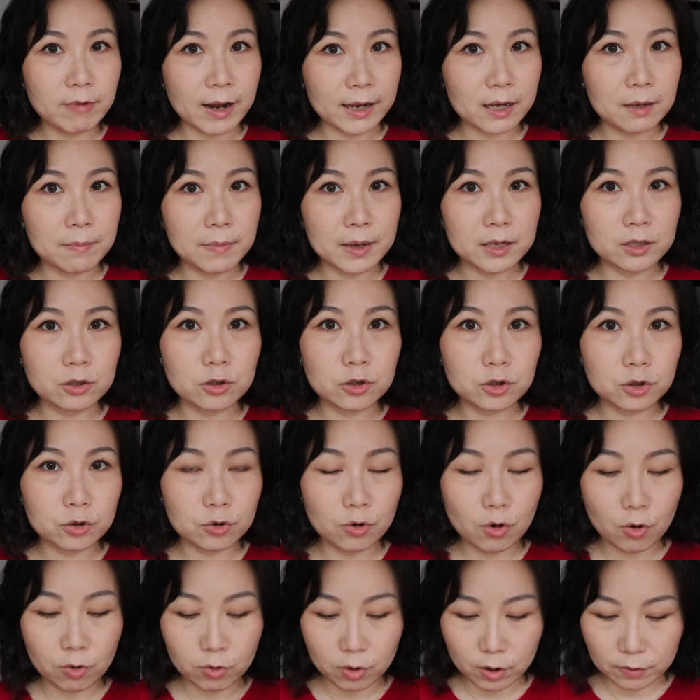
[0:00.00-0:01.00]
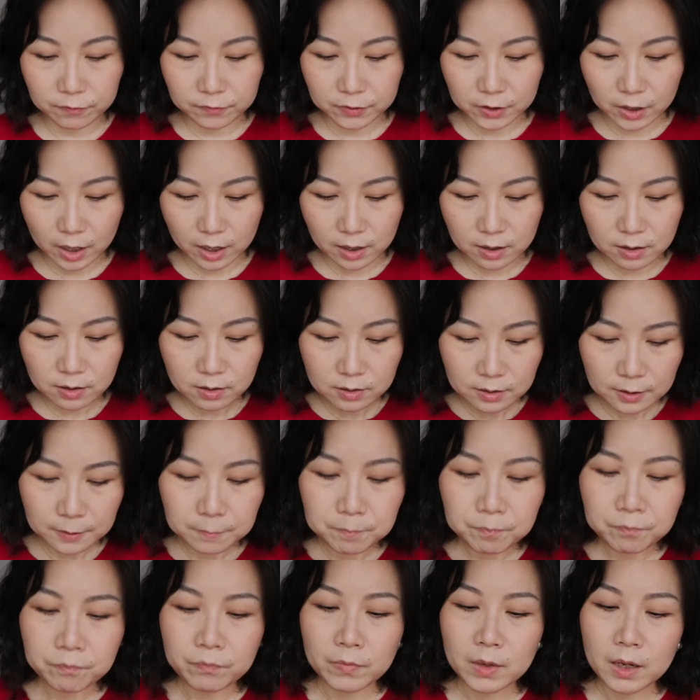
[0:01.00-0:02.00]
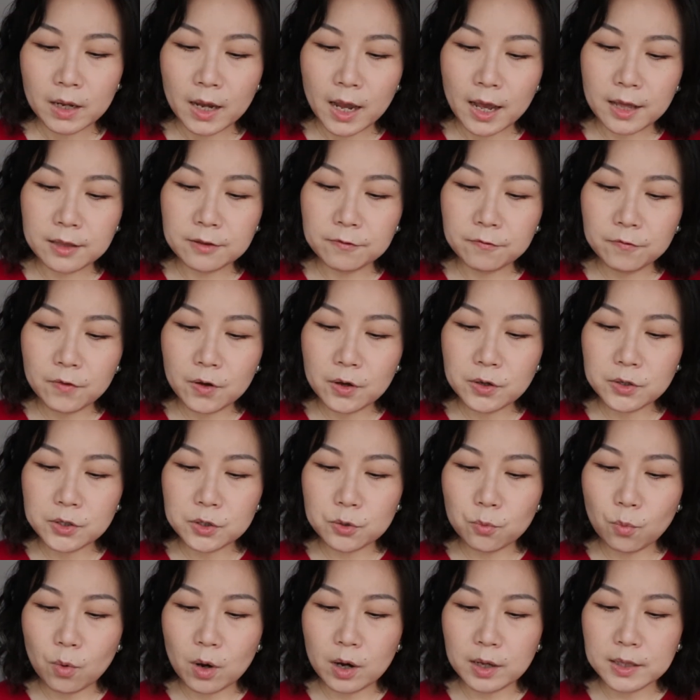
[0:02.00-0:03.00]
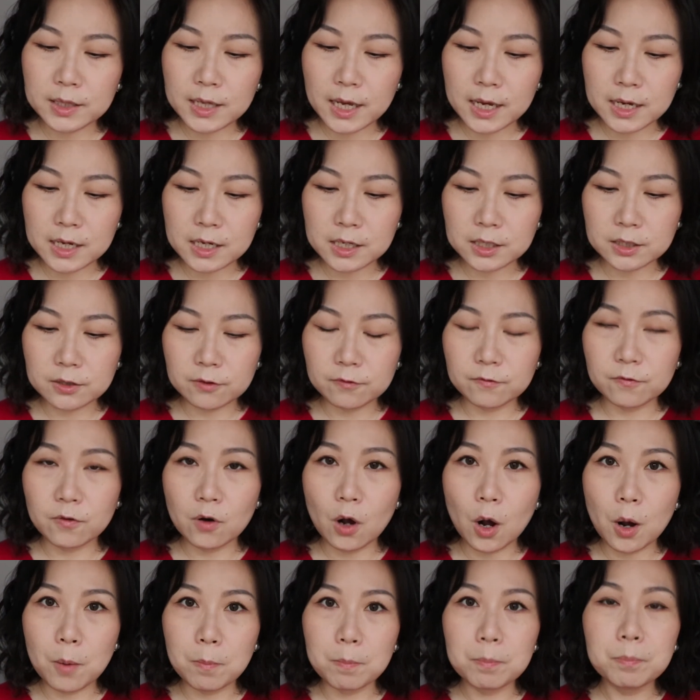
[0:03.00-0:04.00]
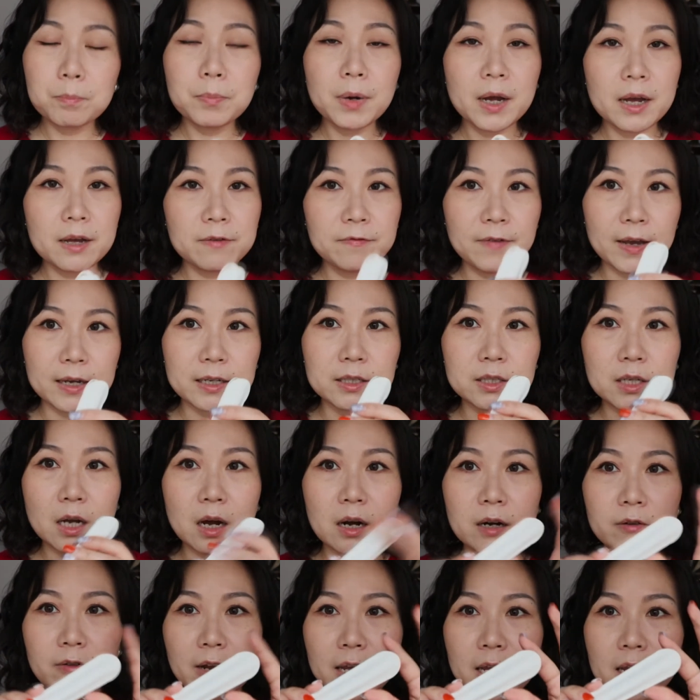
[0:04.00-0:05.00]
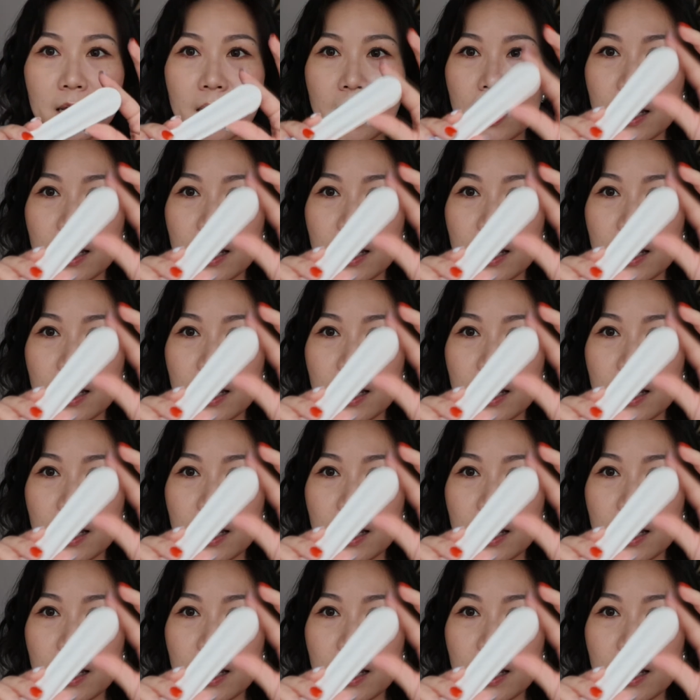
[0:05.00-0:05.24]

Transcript: recommend to all of you. And the first one is from Perfect Diary.